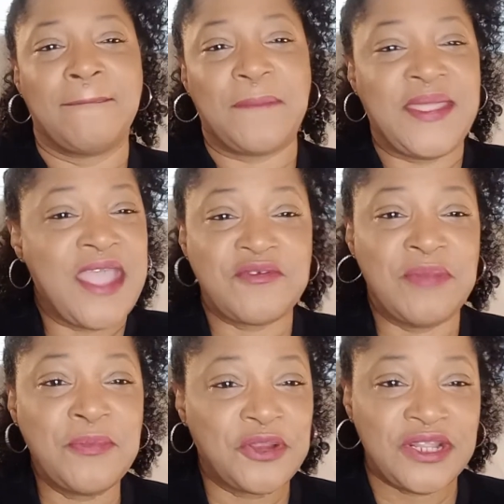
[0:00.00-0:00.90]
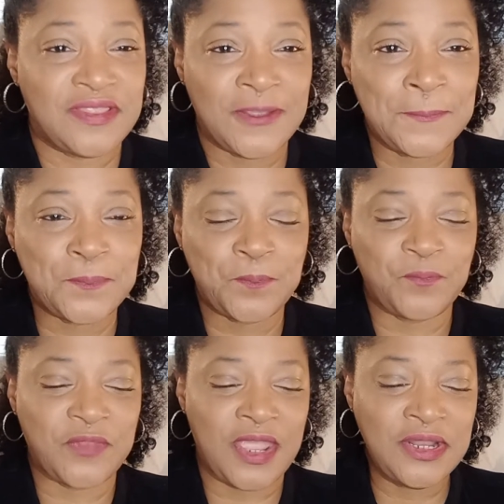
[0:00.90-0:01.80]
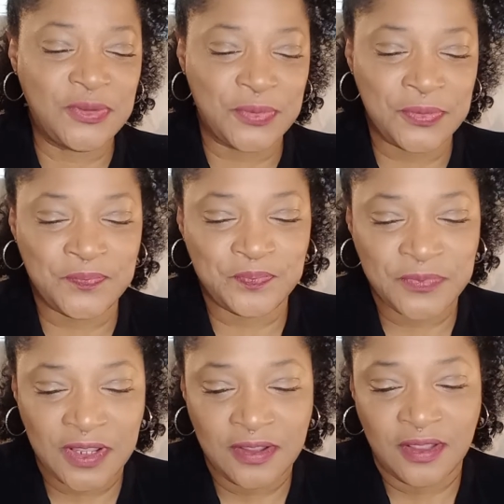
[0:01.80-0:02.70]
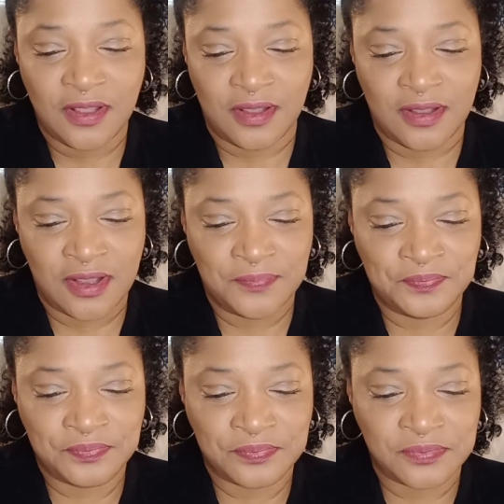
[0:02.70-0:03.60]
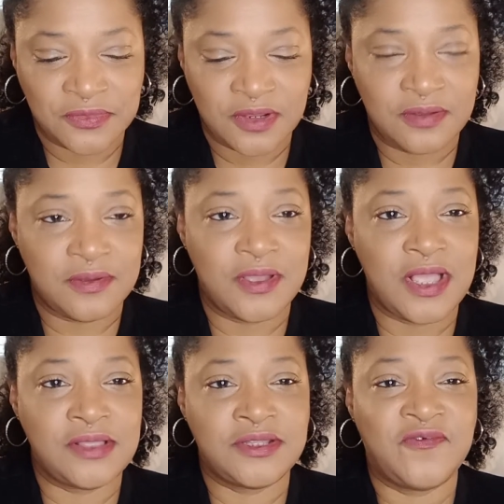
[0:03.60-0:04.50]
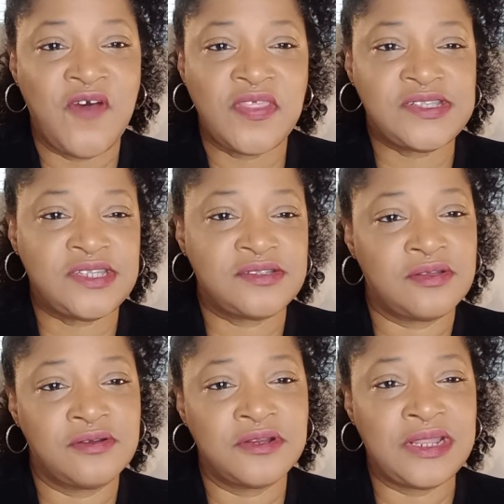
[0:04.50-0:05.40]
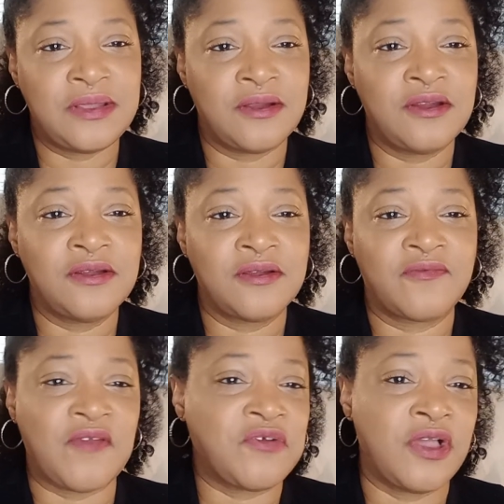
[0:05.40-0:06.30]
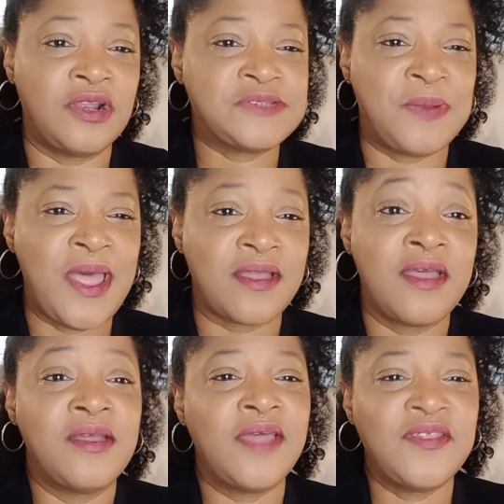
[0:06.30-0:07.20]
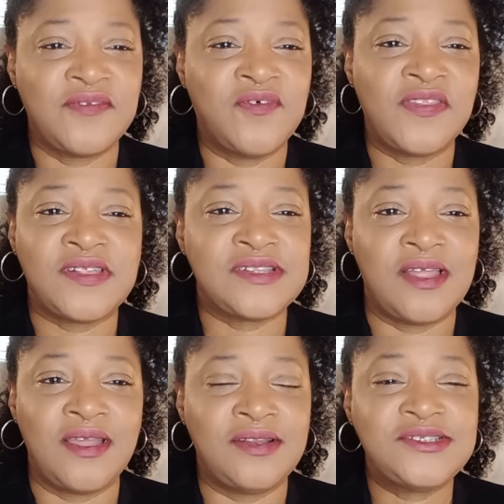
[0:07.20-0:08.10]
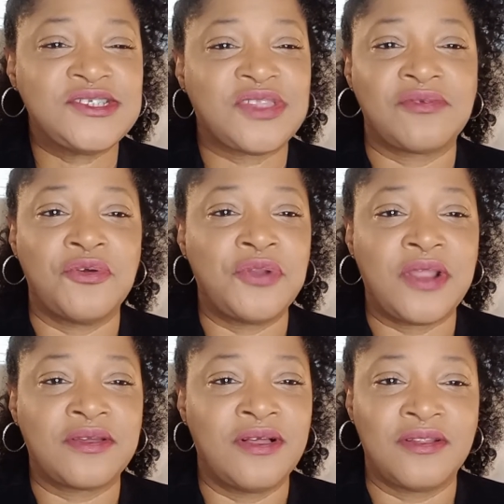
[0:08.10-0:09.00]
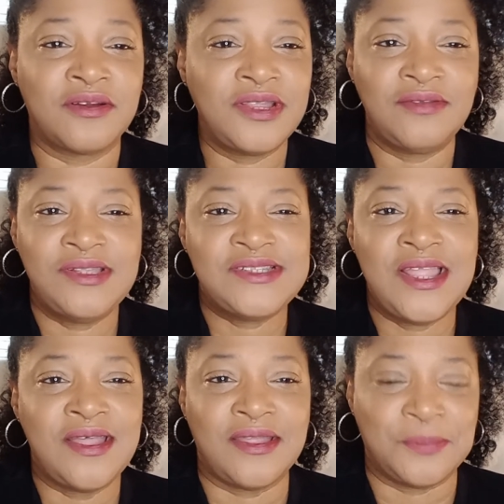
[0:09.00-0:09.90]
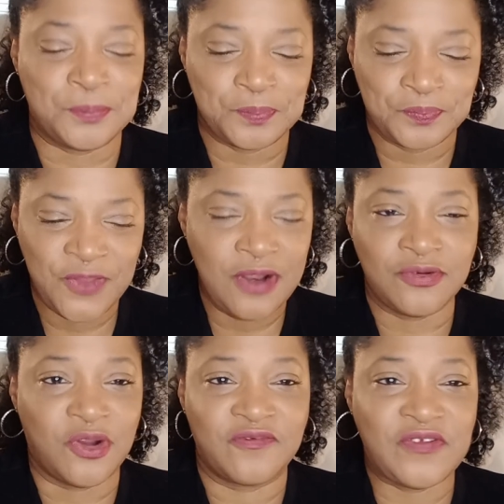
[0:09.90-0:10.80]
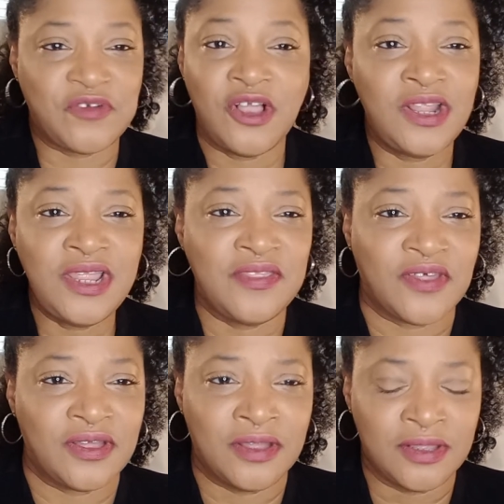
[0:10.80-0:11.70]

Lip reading: and can't remember anything. Anywho, the father says, no, her favorite color is black. I think the father's lying. He's just throwing out a color. He's lying. You don't know her favorite color either.